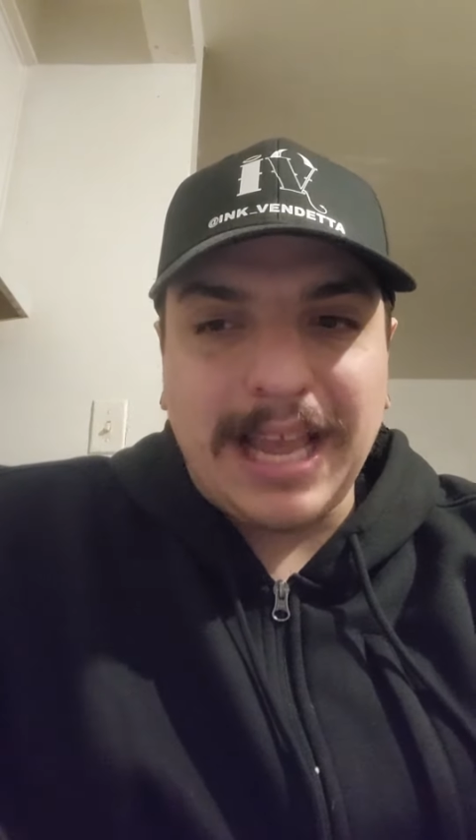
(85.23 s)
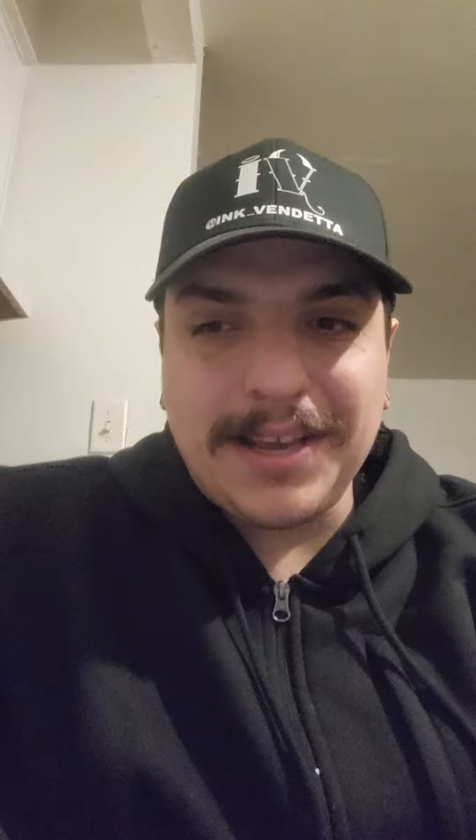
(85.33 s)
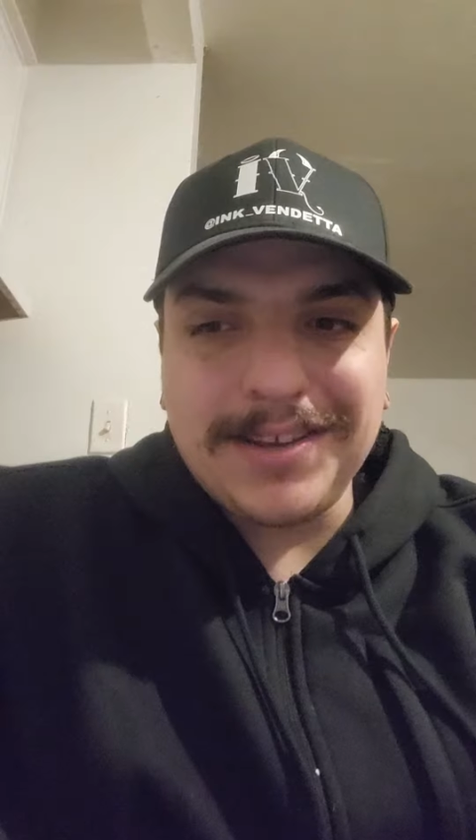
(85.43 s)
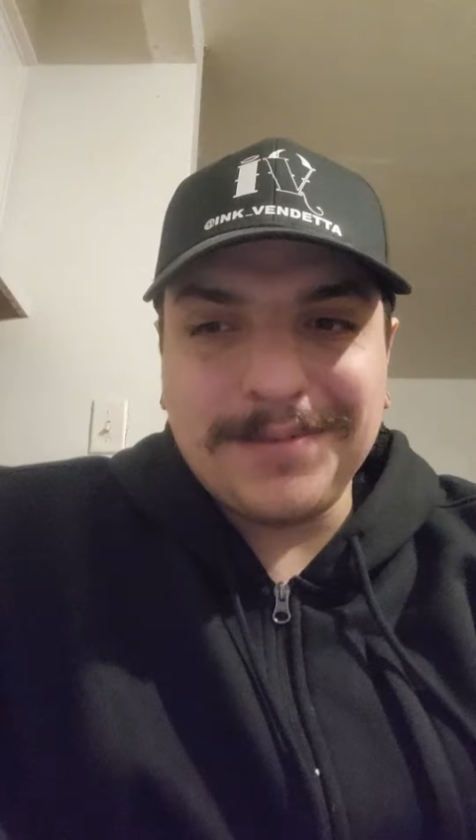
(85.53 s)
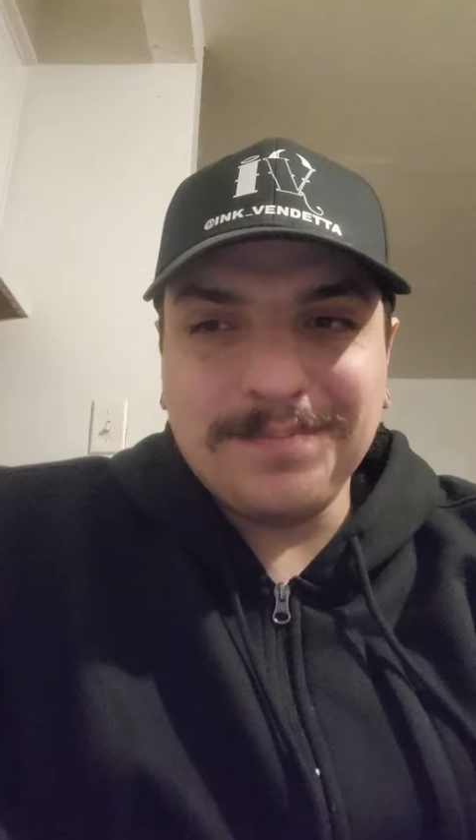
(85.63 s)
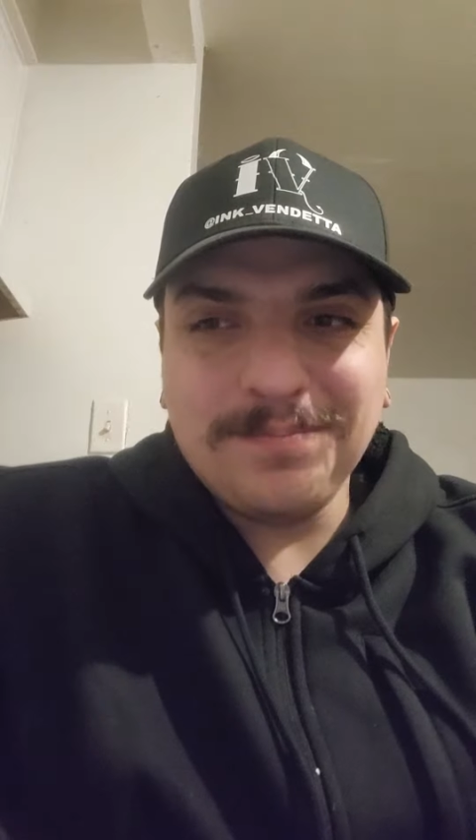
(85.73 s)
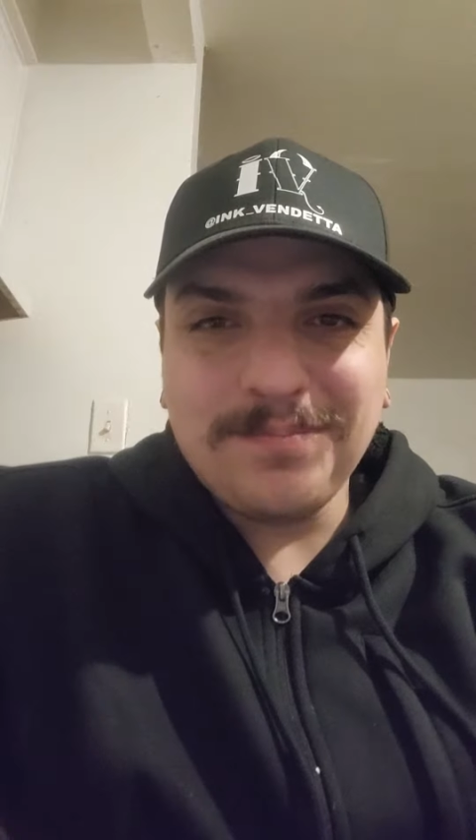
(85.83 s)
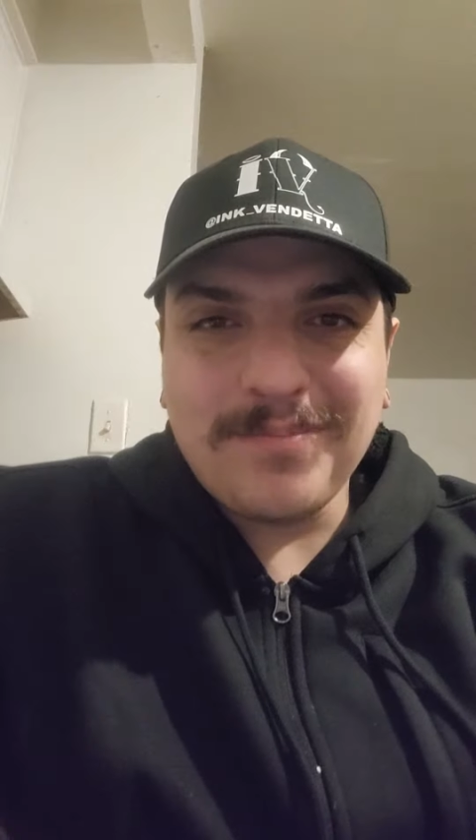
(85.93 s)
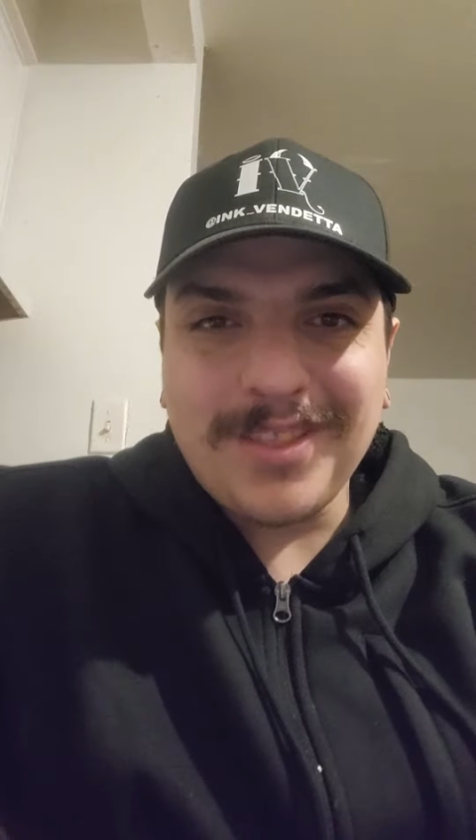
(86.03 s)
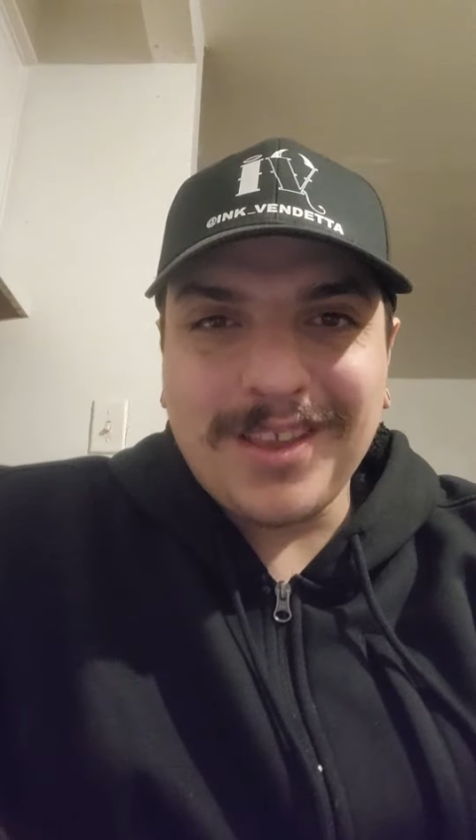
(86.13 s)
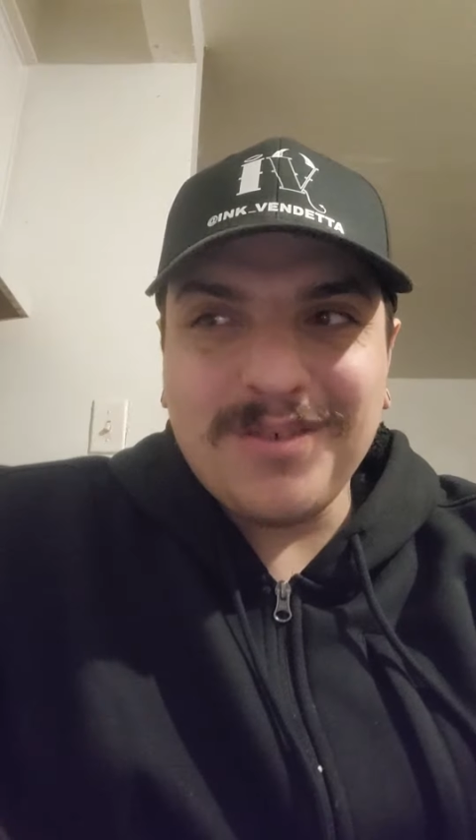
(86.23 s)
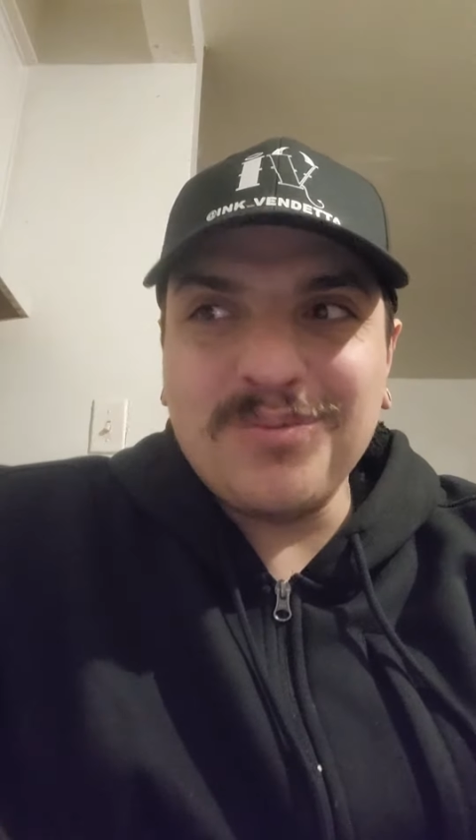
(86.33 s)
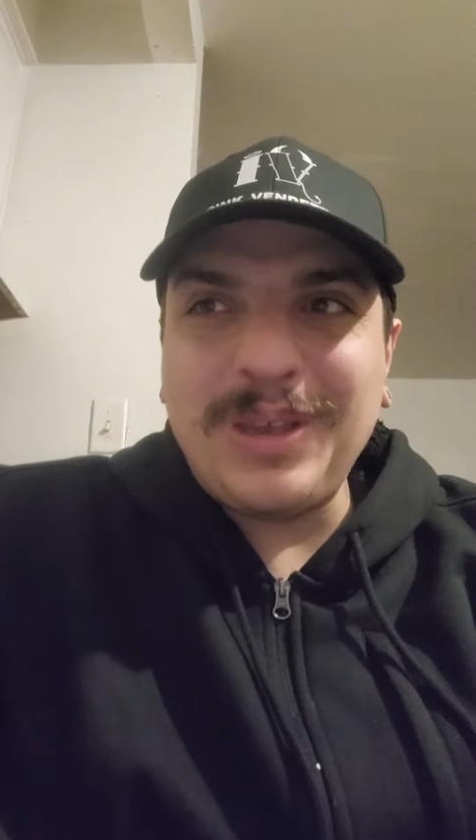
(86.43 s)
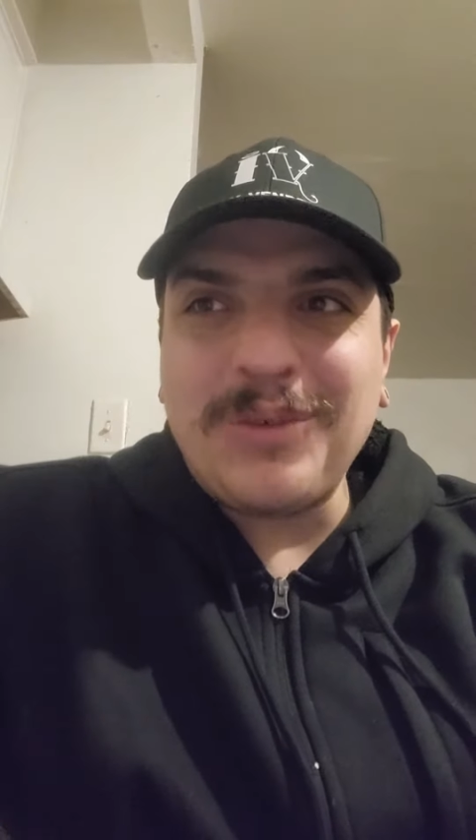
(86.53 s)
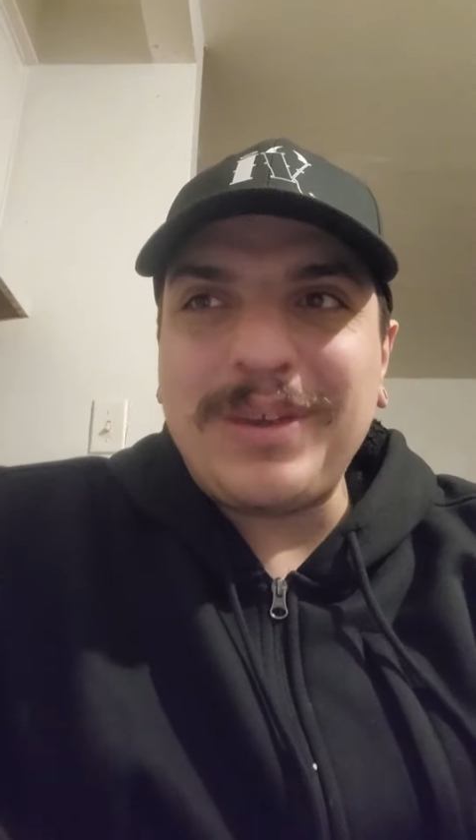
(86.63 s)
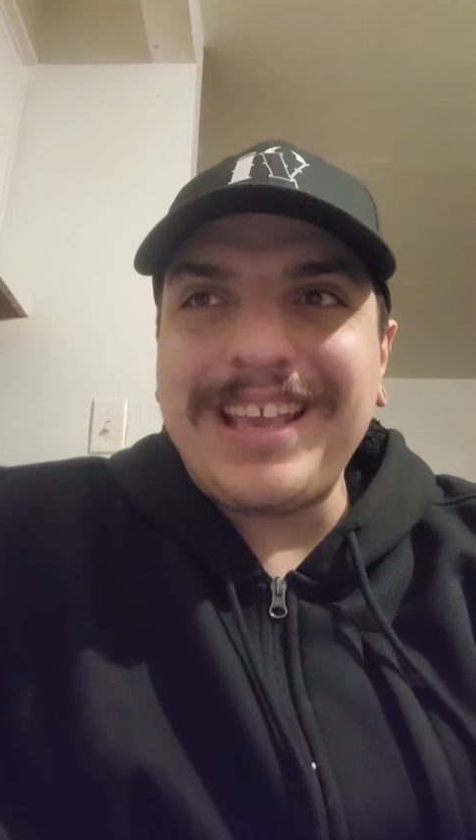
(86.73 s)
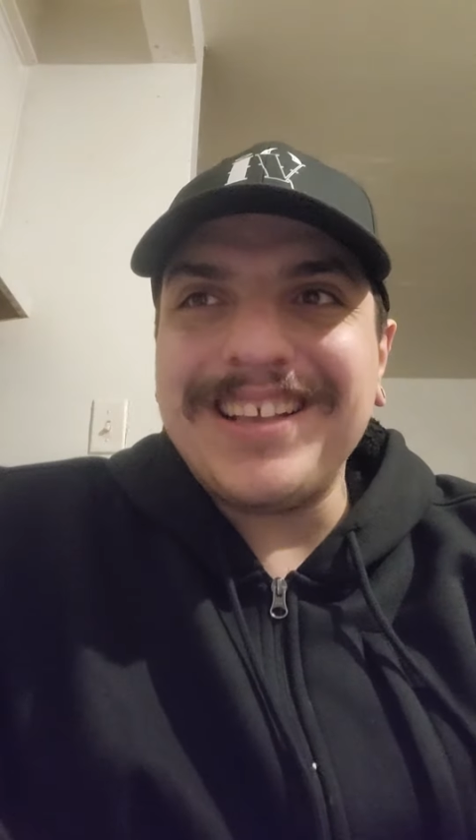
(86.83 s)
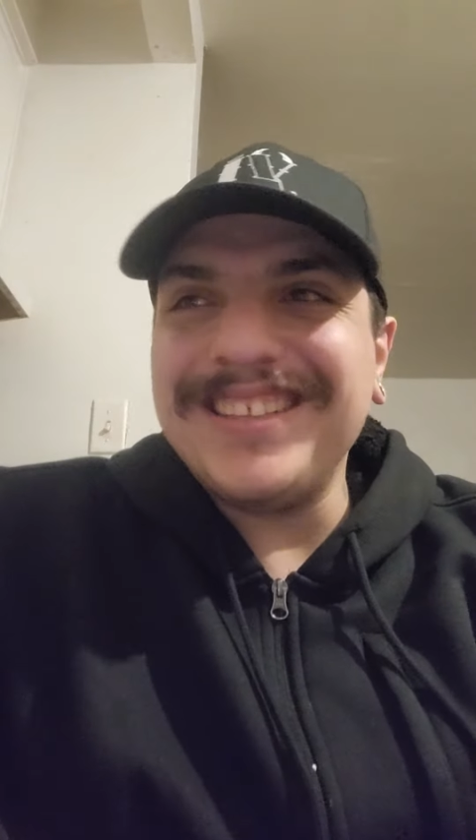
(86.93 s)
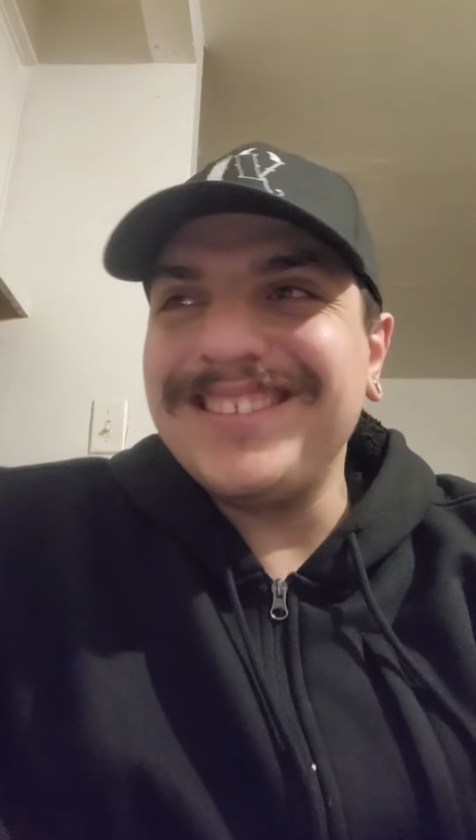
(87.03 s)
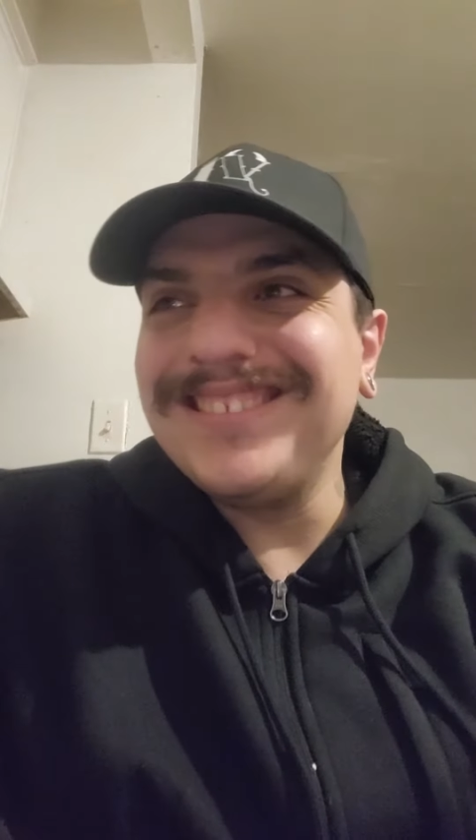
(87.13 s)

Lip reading: like we